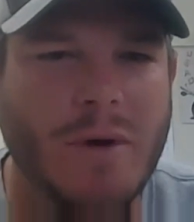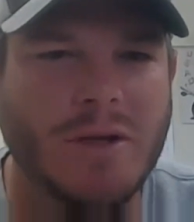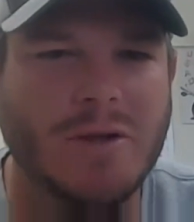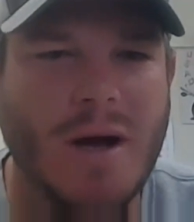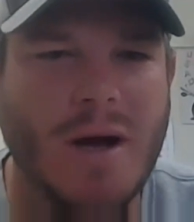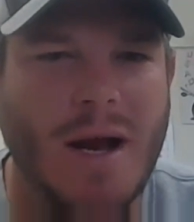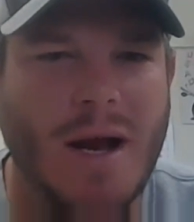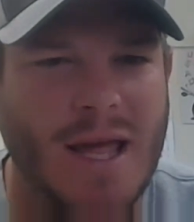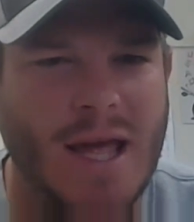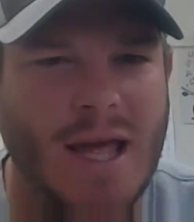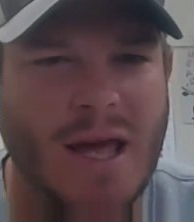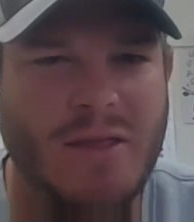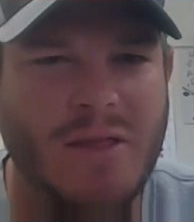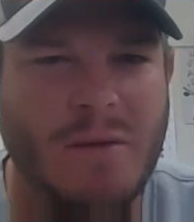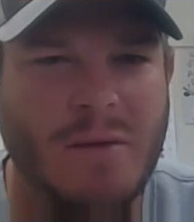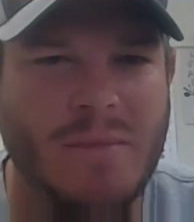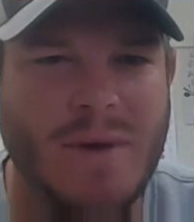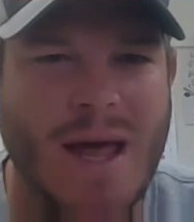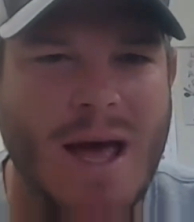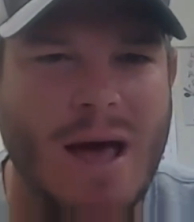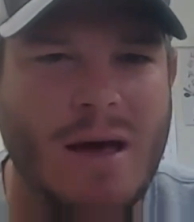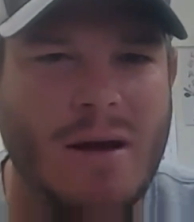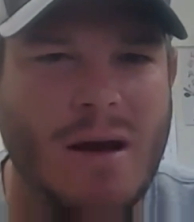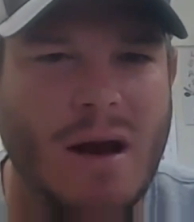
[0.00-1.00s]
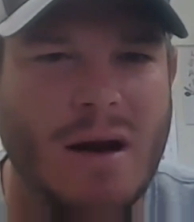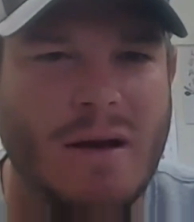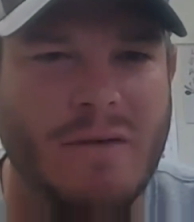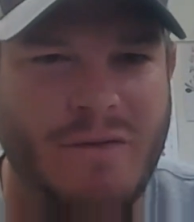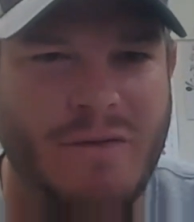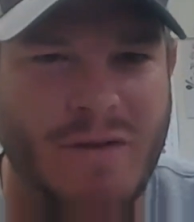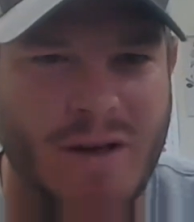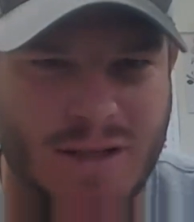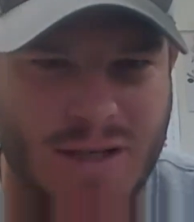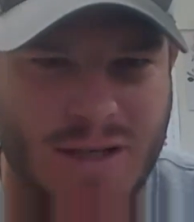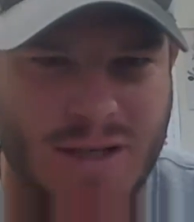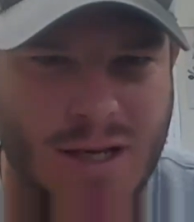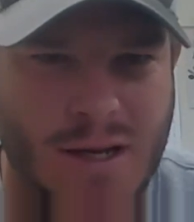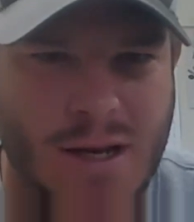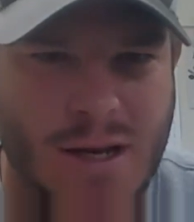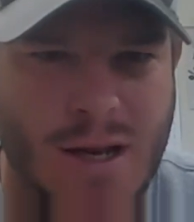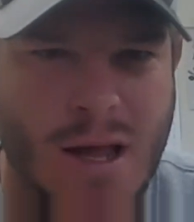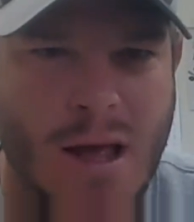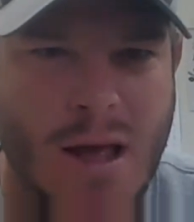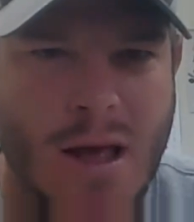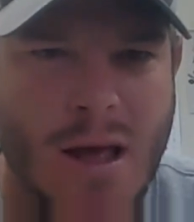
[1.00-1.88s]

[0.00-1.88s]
We try to get them down on a visit,